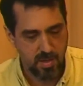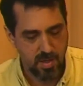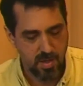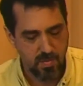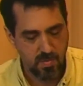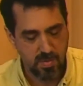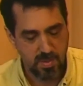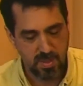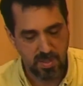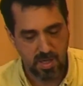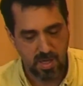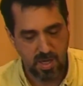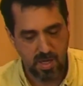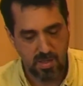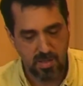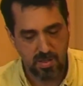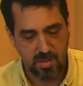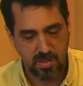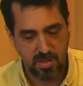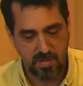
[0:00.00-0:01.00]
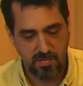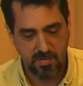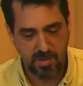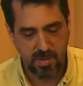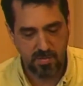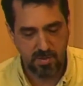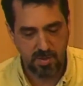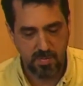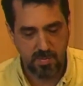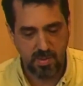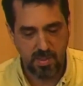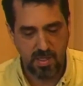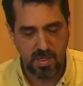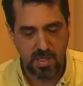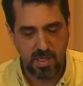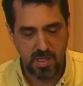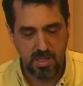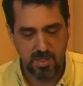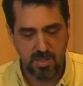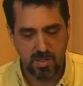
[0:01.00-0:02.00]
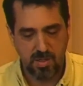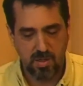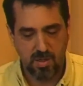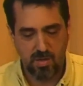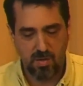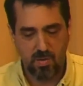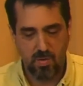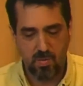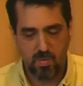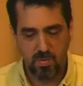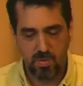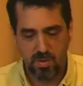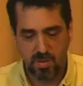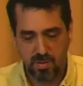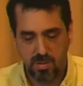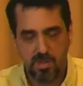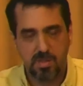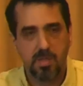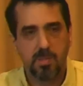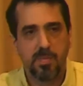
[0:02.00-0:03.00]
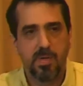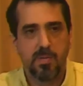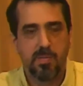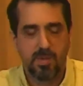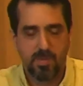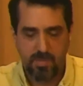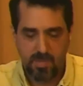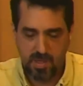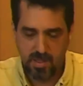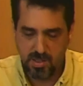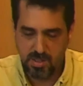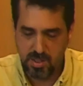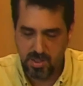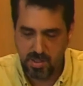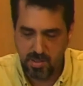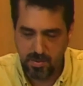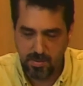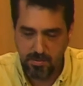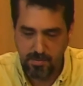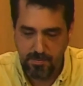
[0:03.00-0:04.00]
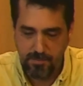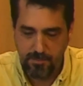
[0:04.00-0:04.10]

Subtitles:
resigned to live comfortably, each in our own little suburban Monticello?